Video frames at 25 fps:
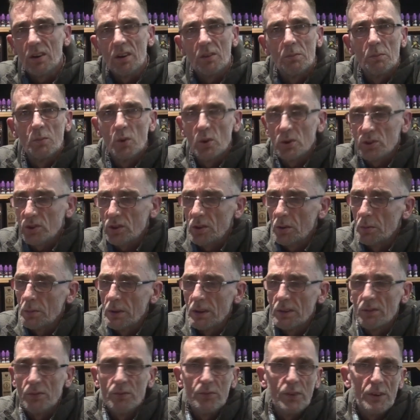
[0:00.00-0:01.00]
Most of them
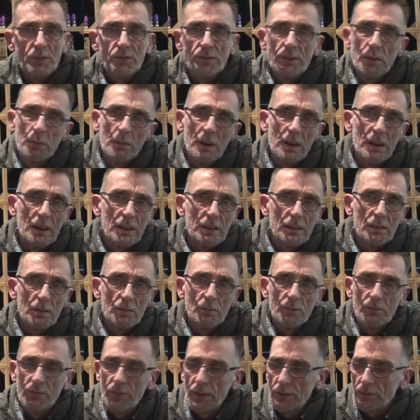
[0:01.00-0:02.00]
are in 50
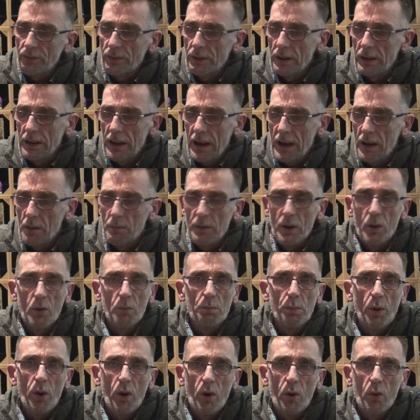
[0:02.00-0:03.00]

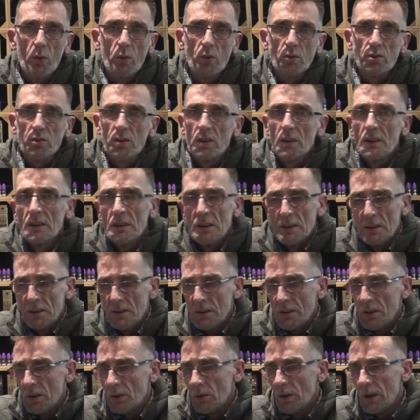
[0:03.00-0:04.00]
ml bottles,
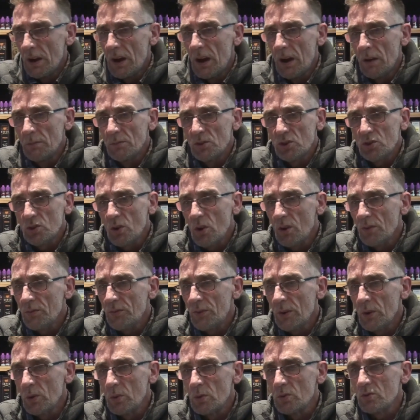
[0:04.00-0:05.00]
short
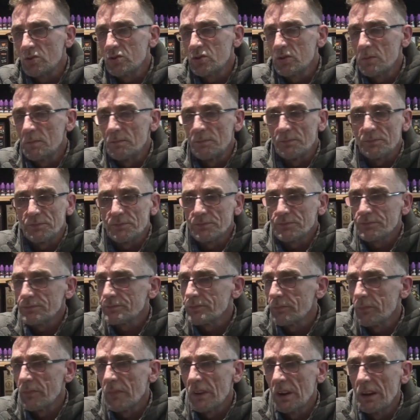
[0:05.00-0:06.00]
fills,
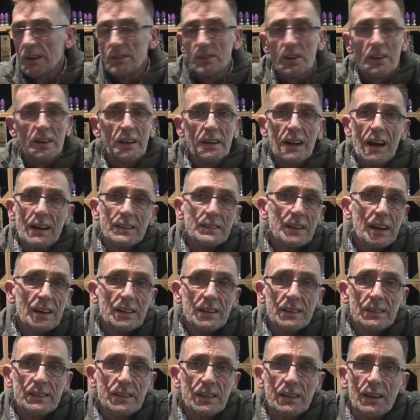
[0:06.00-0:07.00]
and you can add
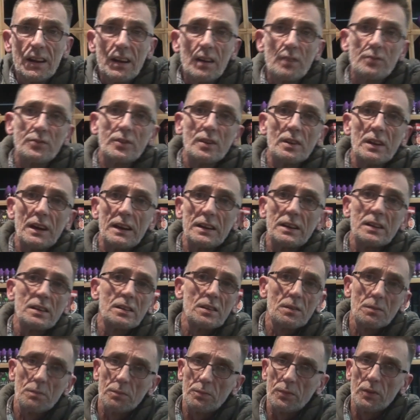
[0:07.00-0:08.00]
nicotine if you
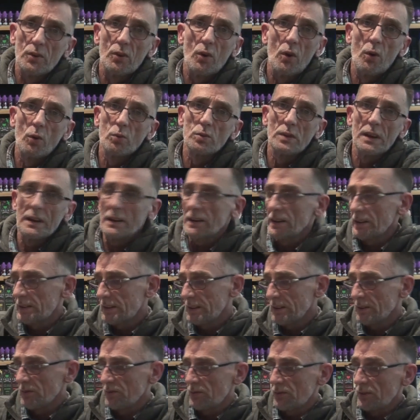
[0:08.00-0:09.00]
like. They're all
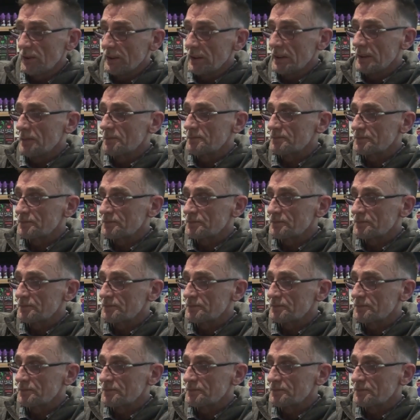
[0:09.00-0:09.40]
nicotine free.